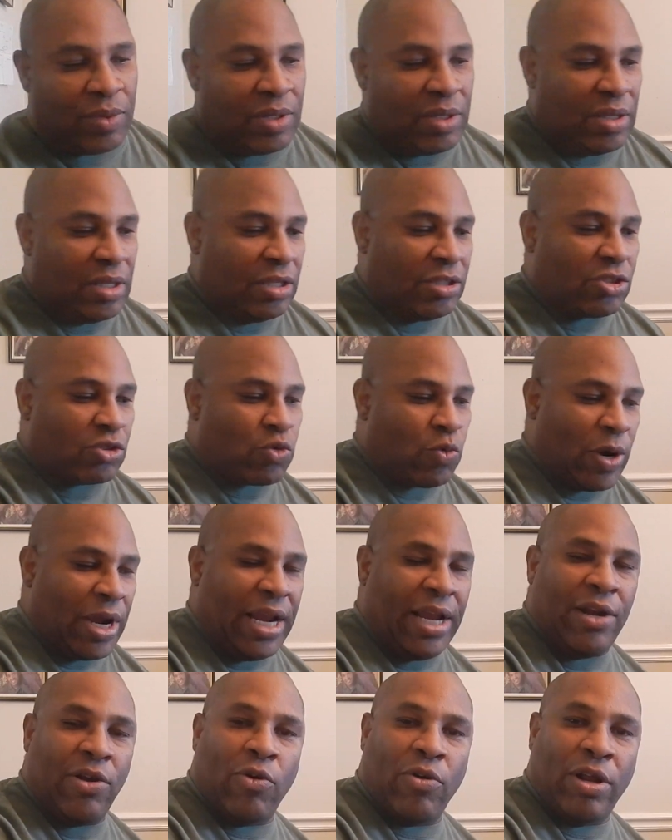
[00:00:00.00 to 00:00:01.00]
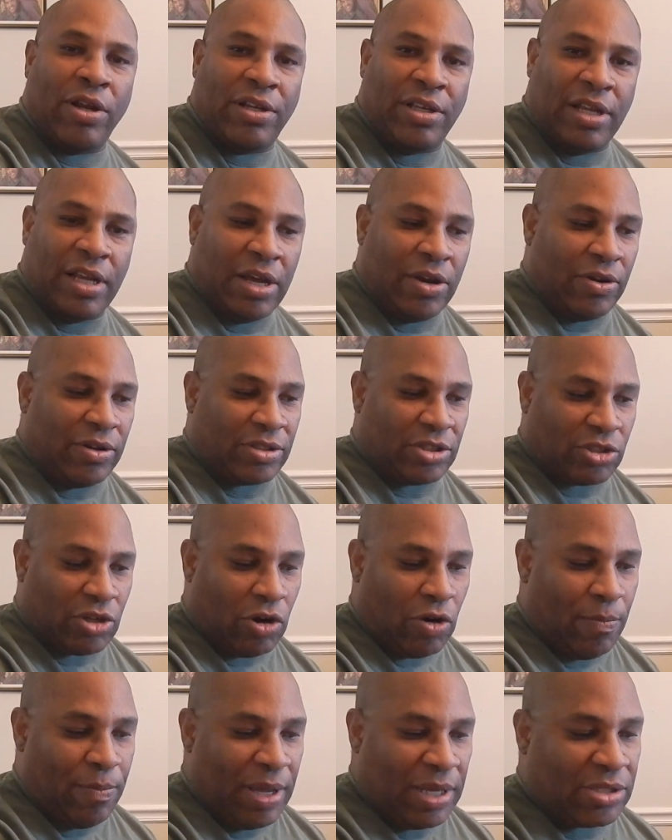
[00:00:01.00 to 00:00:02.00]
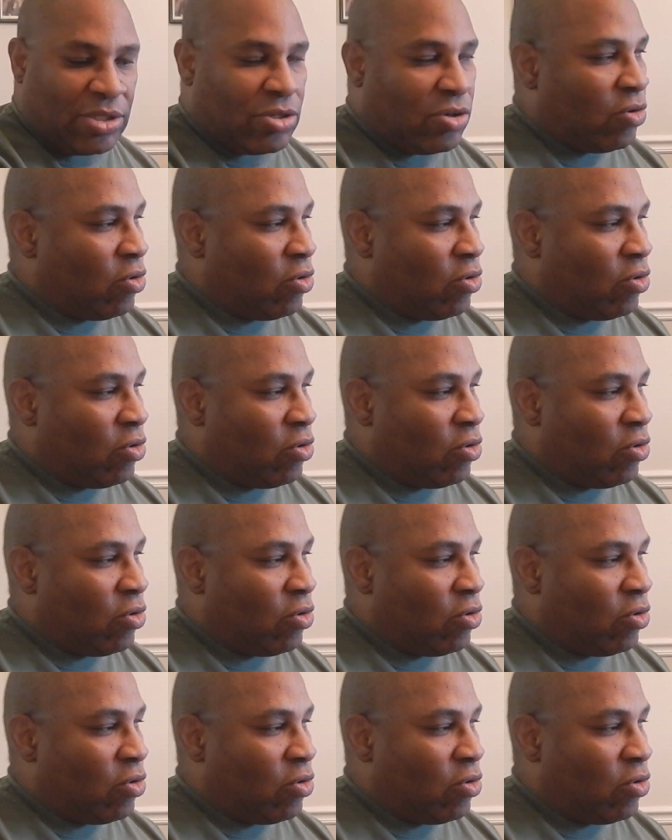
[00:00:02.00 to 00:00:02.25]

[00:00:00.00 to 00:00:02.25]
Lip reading: the screen on an external mixer,